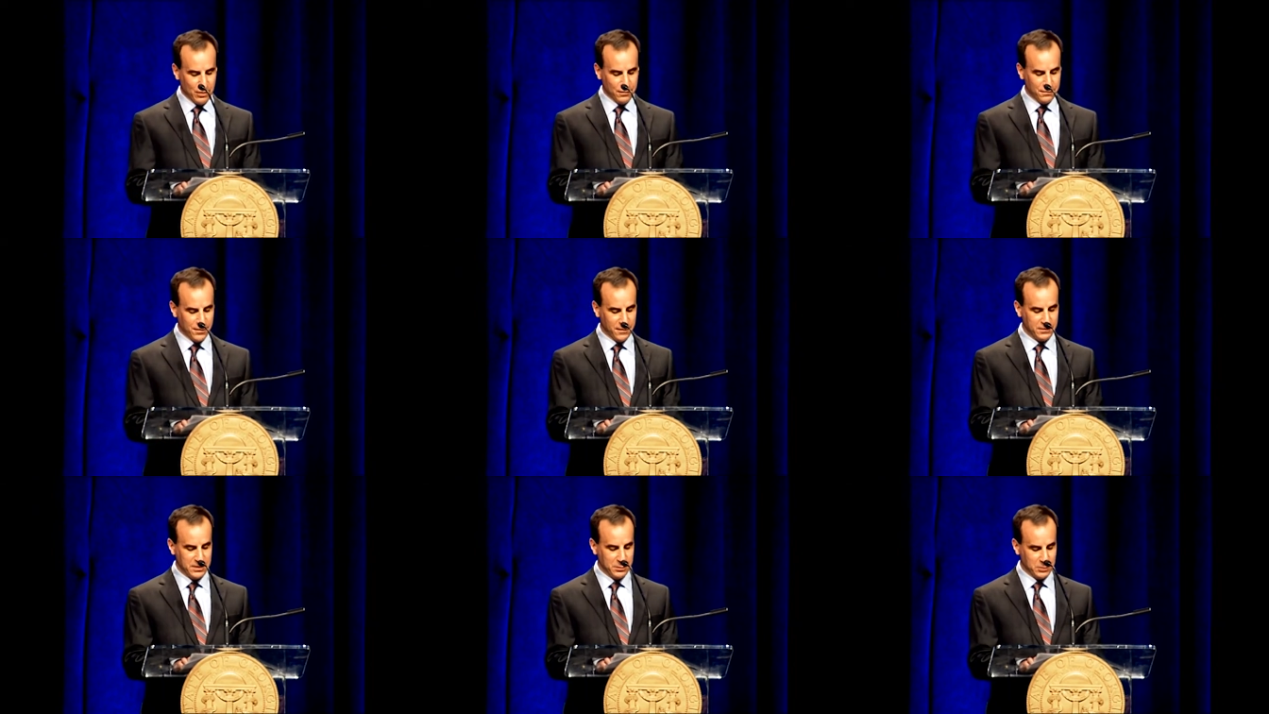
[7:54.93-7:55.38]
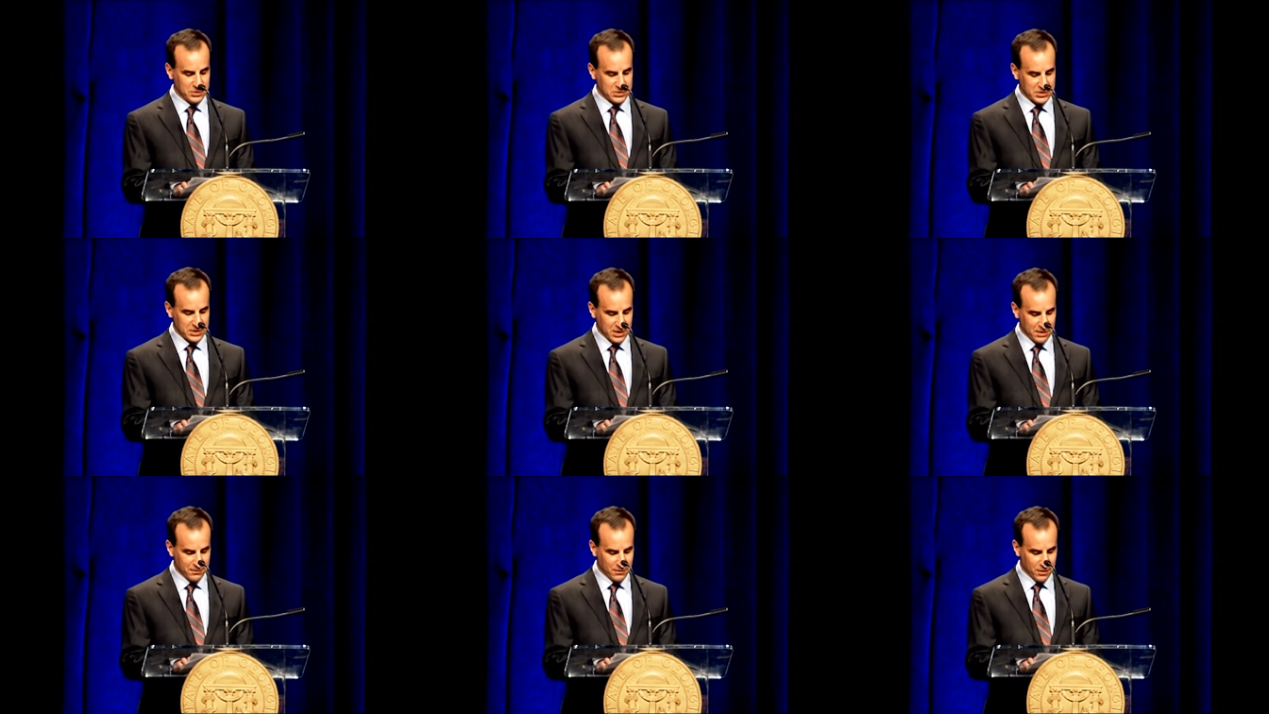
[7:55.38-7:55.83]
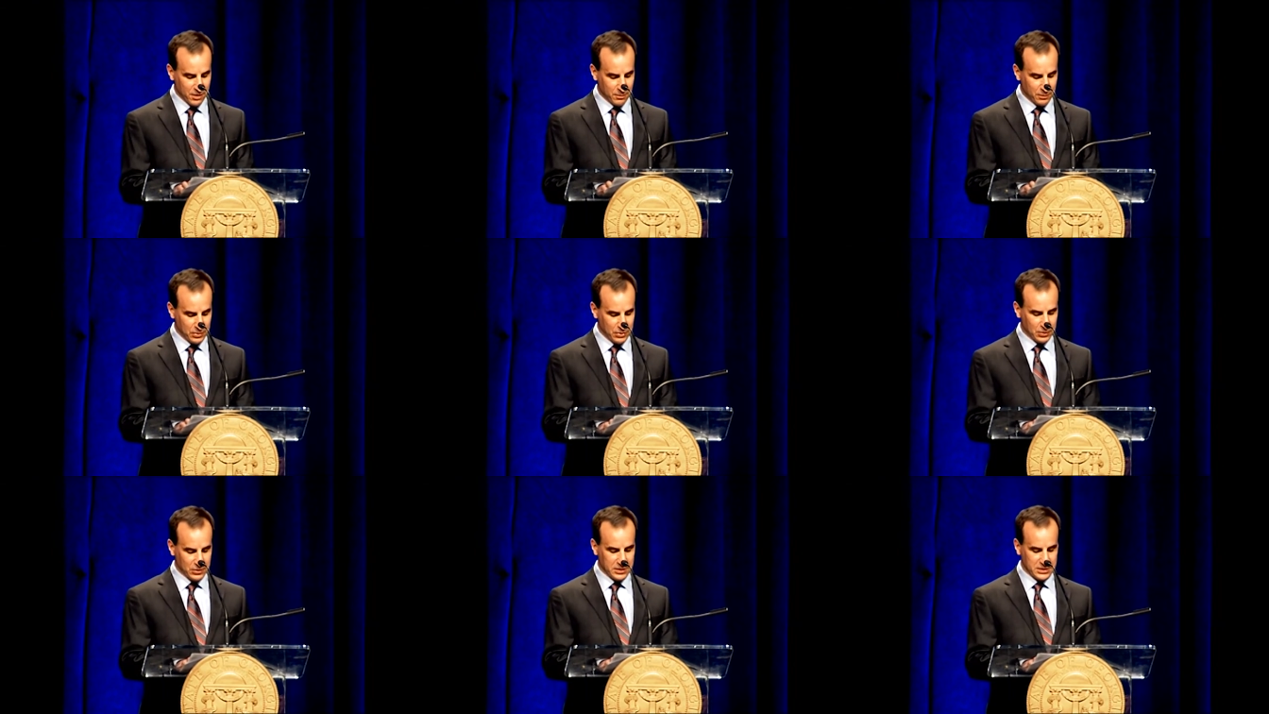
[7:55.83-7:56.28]
50% of our
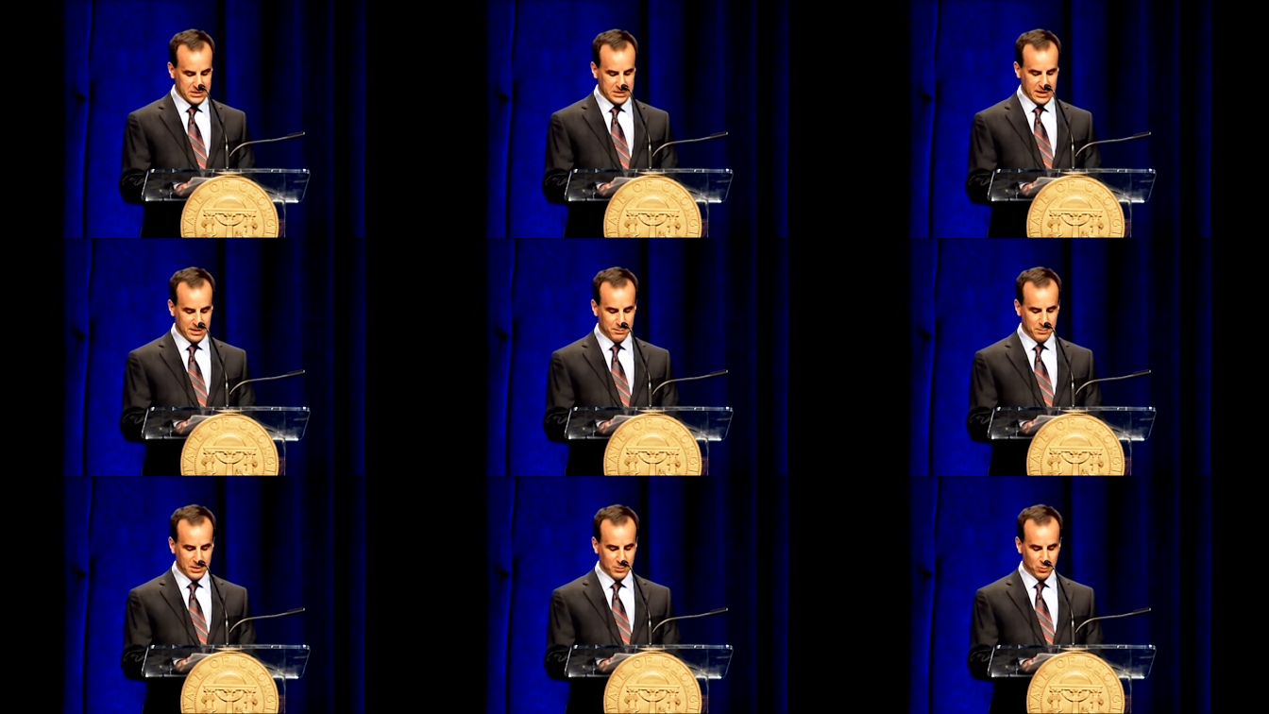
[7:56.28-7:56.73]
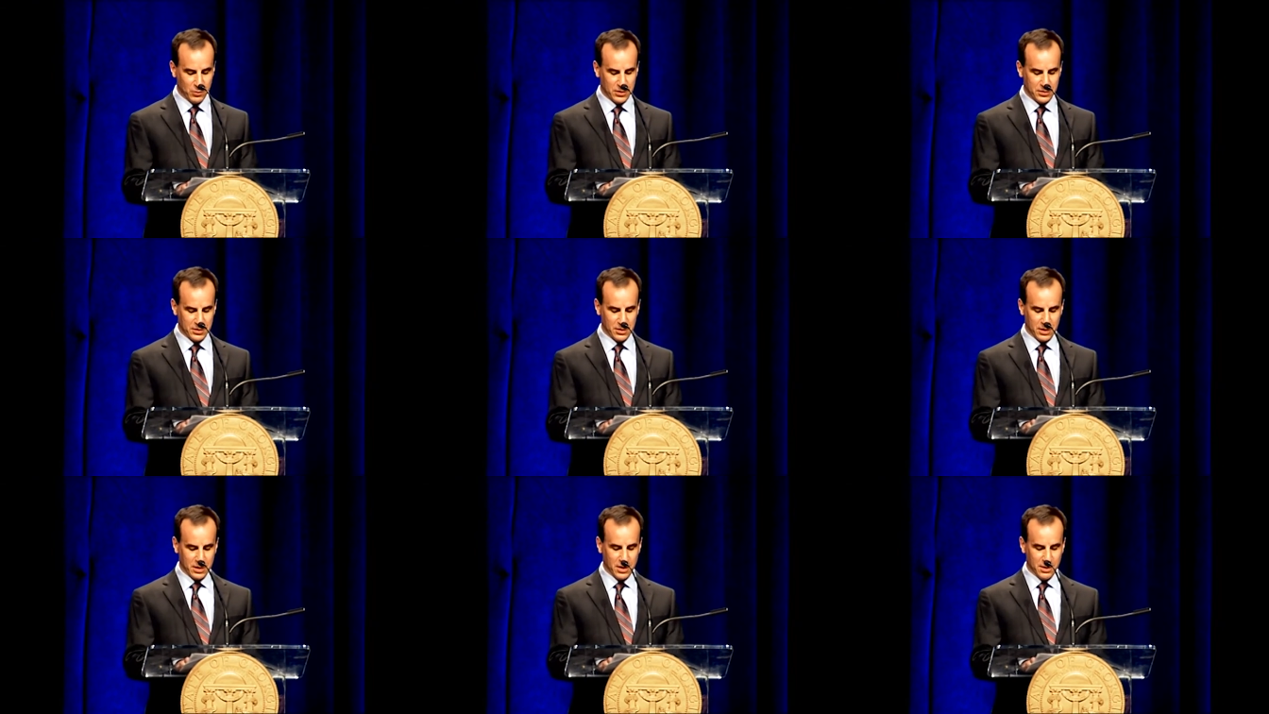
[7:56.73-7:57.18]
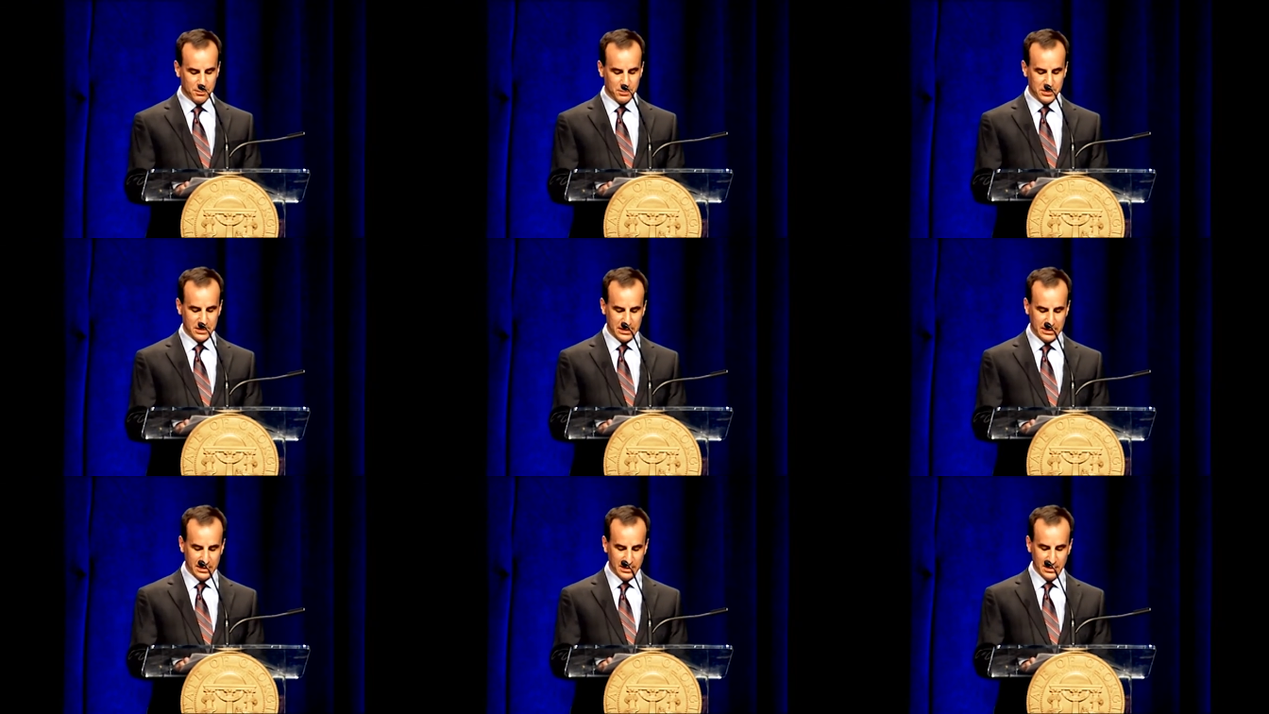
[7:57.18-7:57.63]
employees have been with our
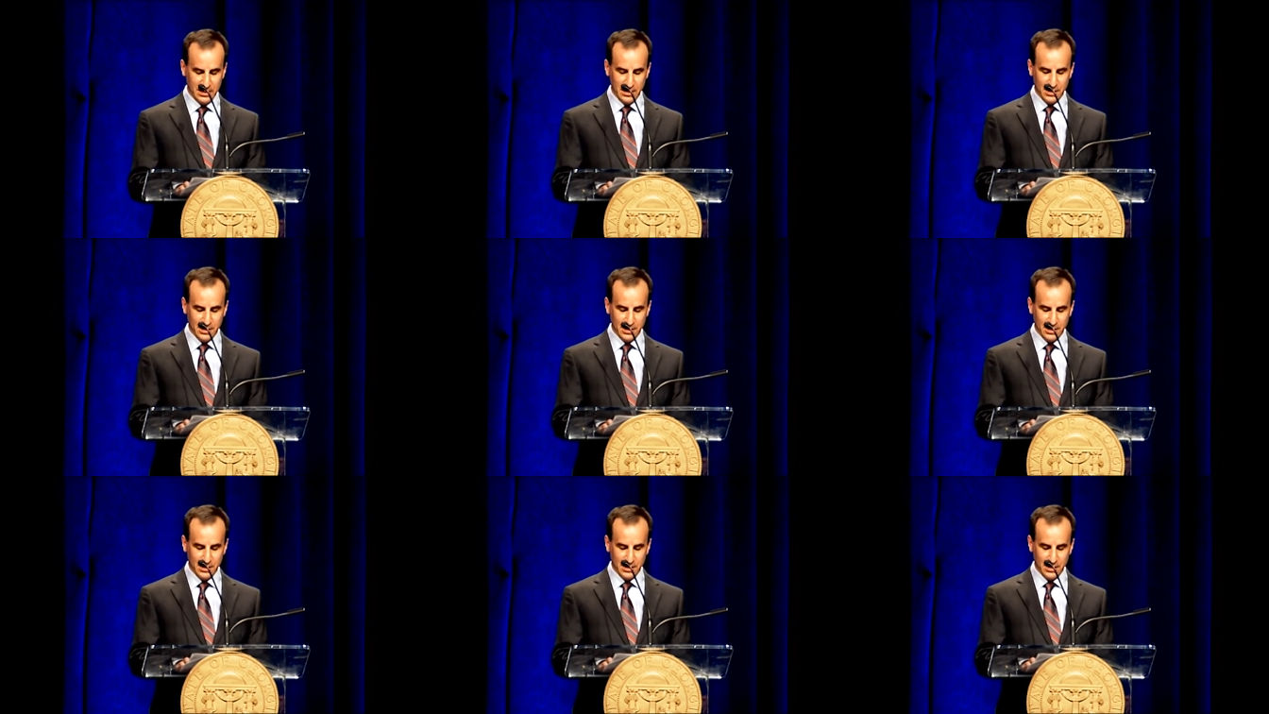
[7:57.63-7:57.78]
company